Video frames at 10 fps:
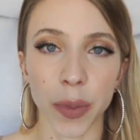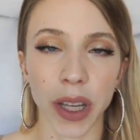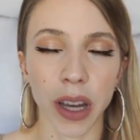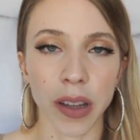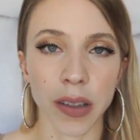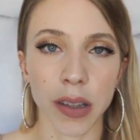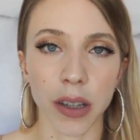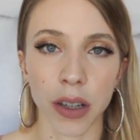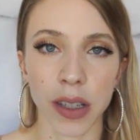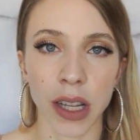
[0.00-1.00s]

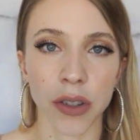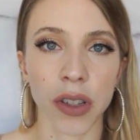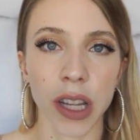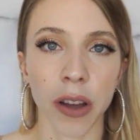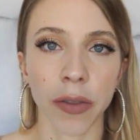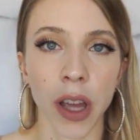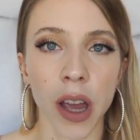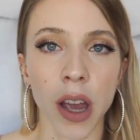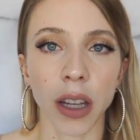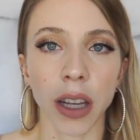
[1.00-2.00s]
because your essential self
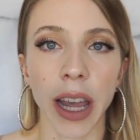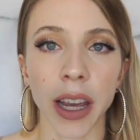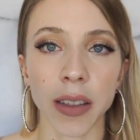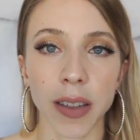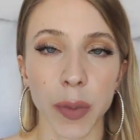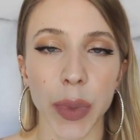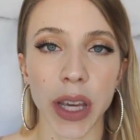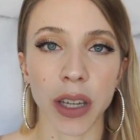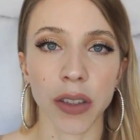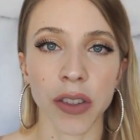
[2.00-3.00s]
can't speak.